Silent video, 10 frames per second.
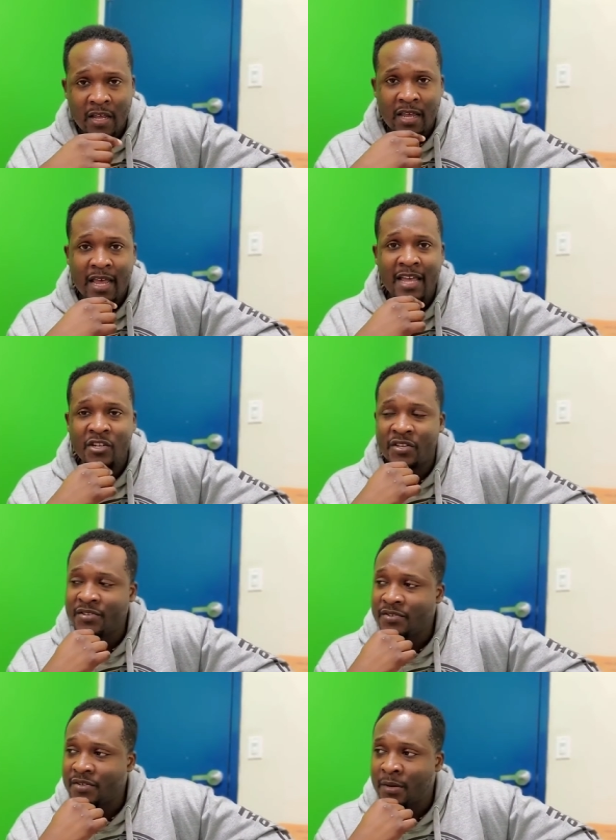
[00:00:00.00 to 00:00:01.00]

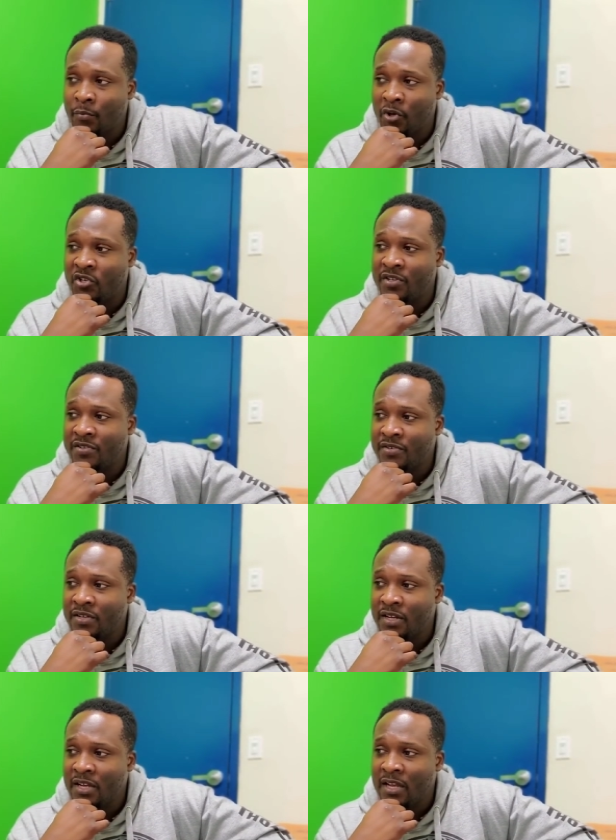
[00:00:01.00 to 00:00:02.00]
hedges and bushes,
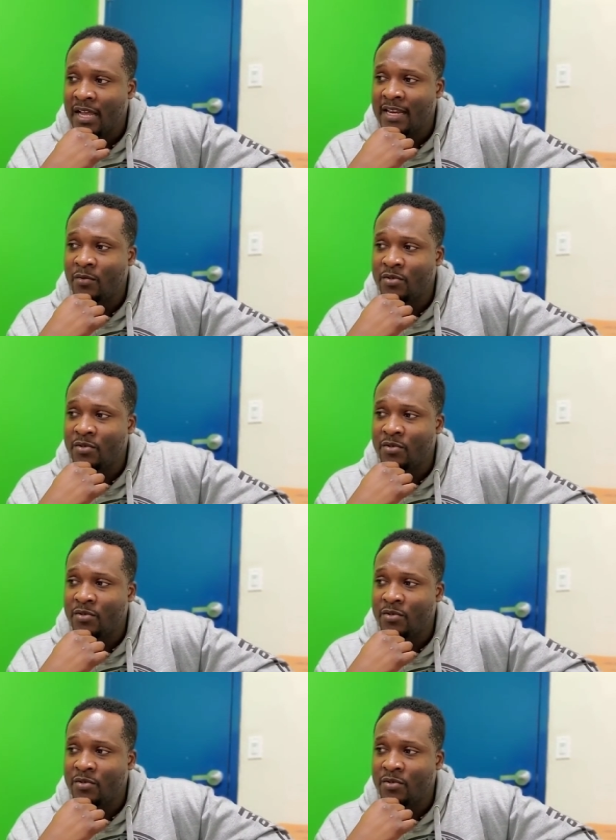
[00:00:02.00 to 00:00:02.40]
and he was